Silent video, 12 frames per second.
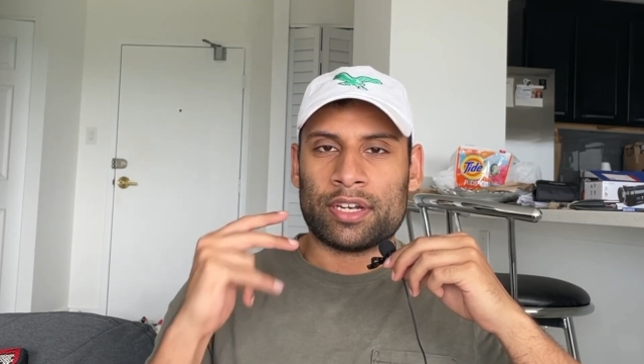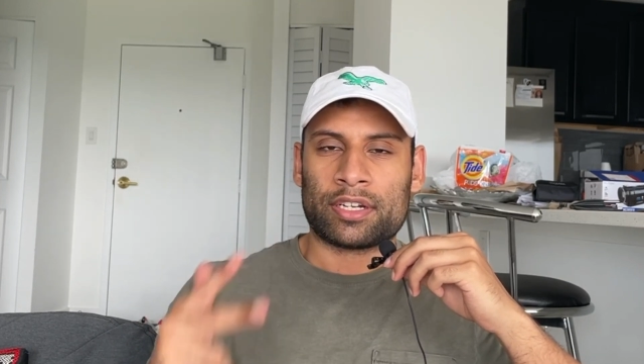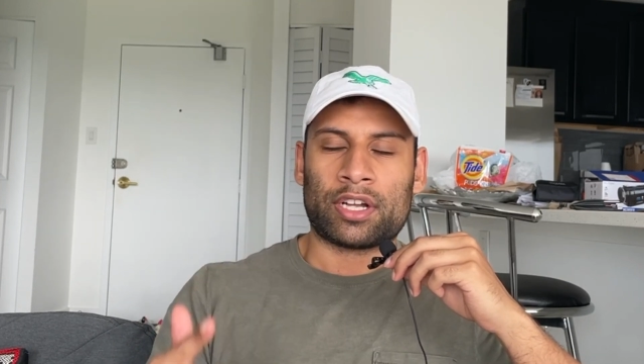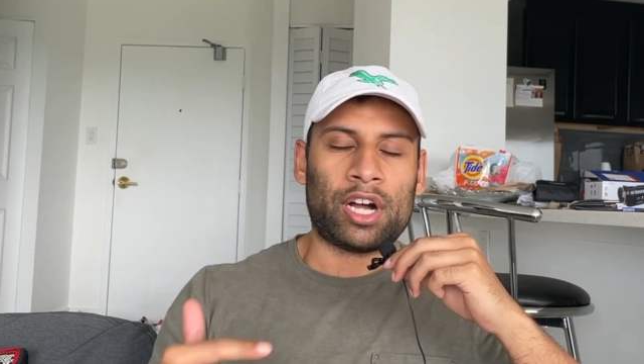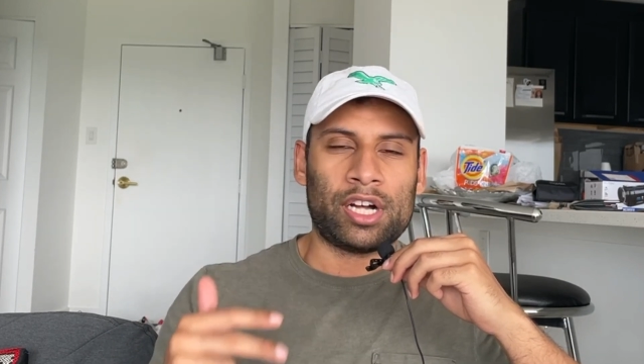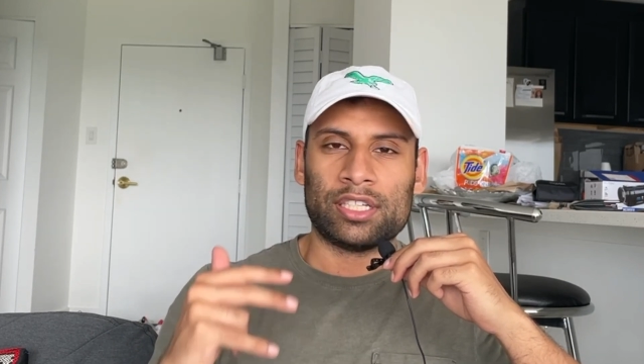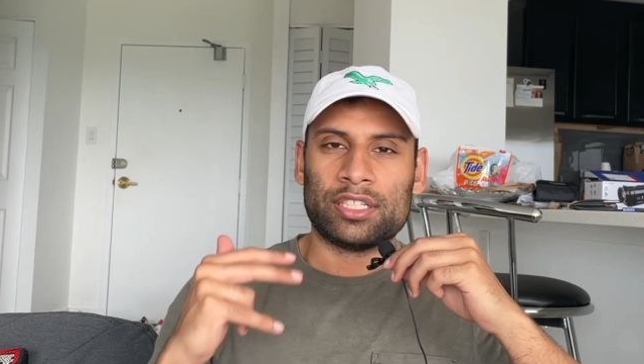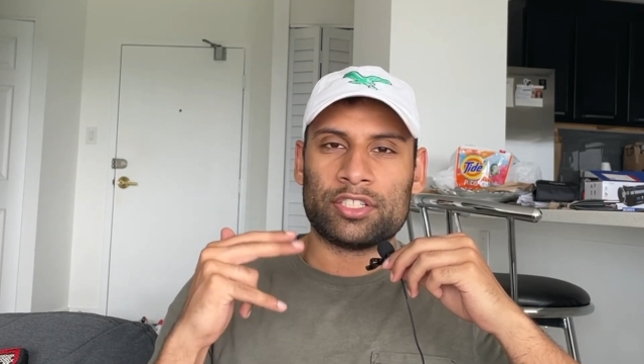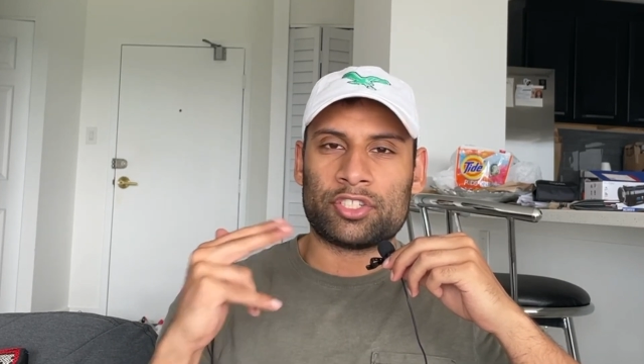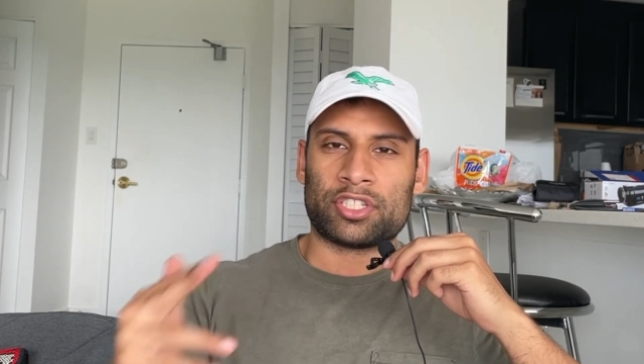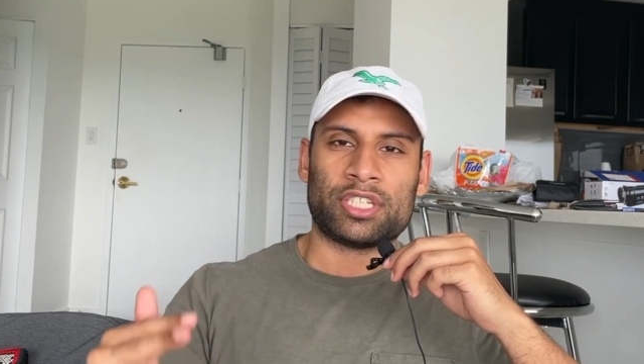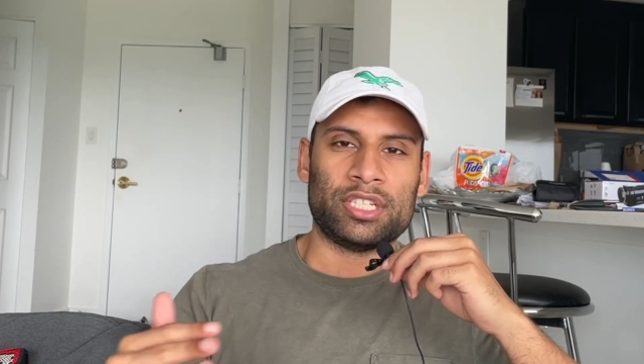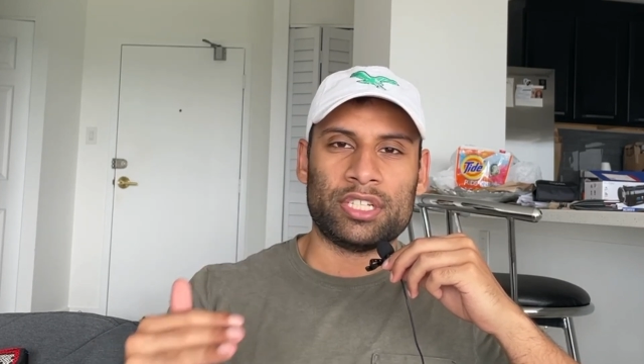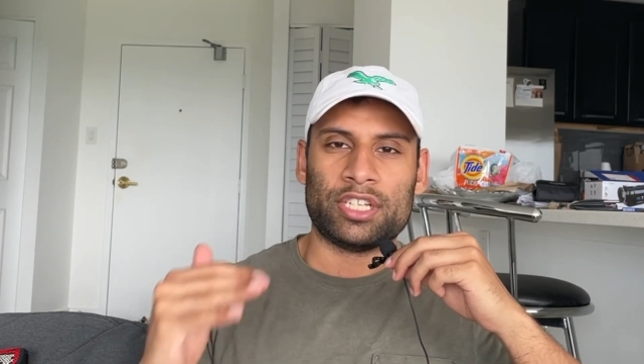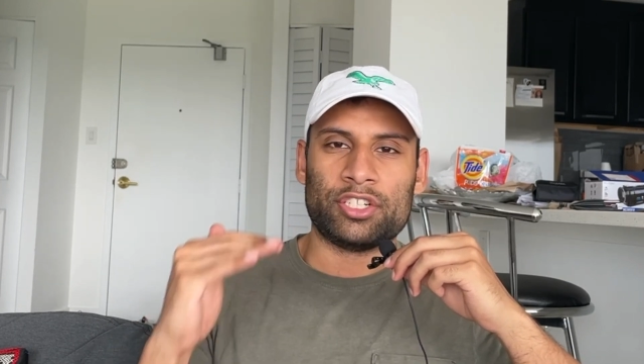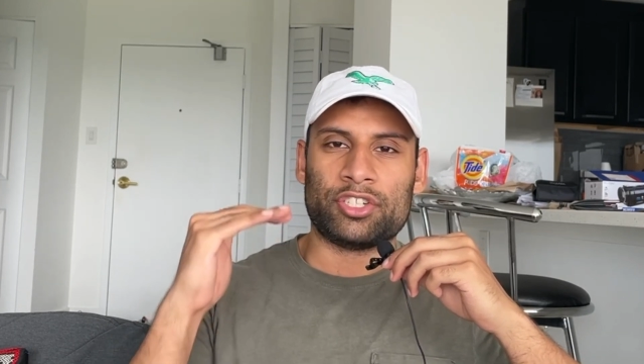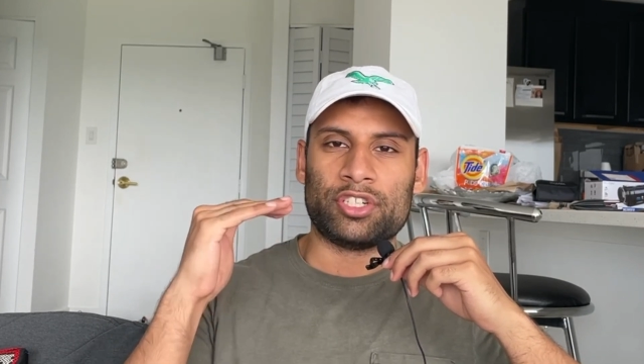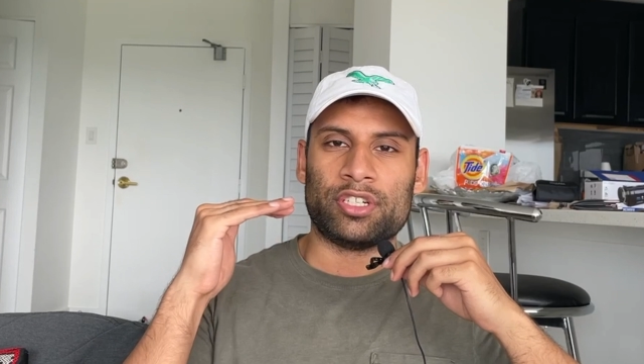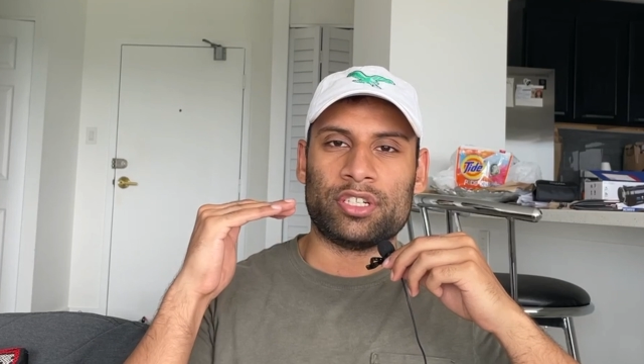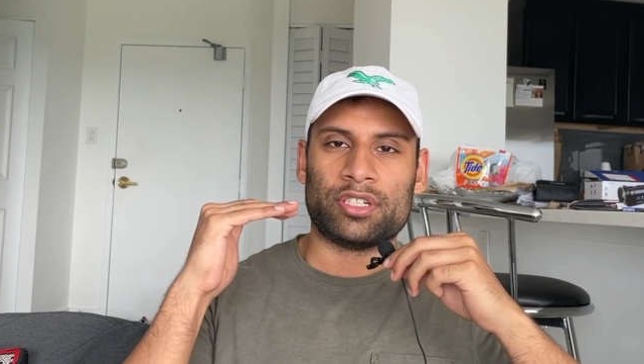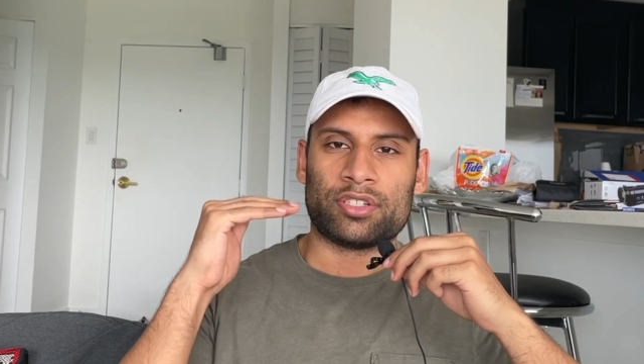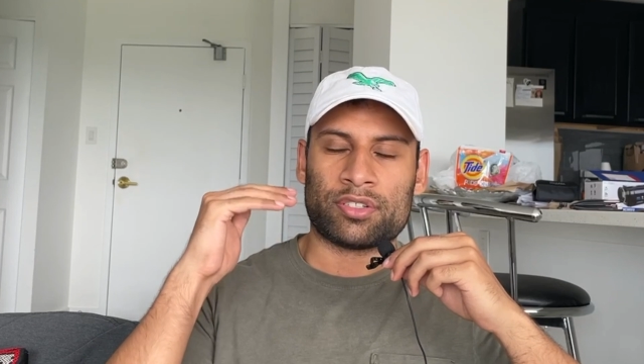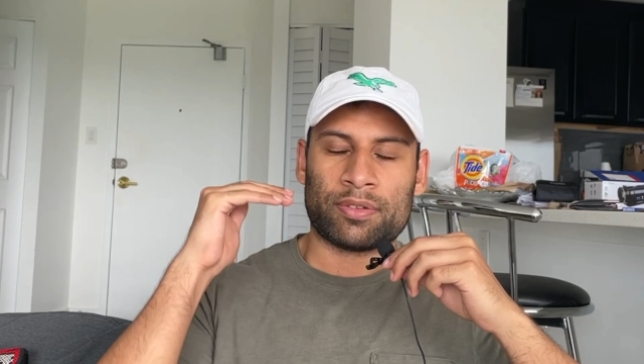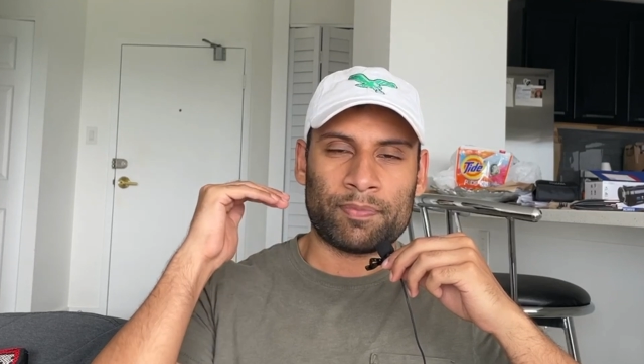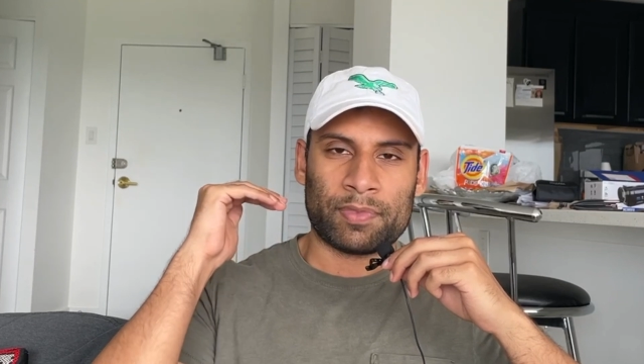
college, teenage years,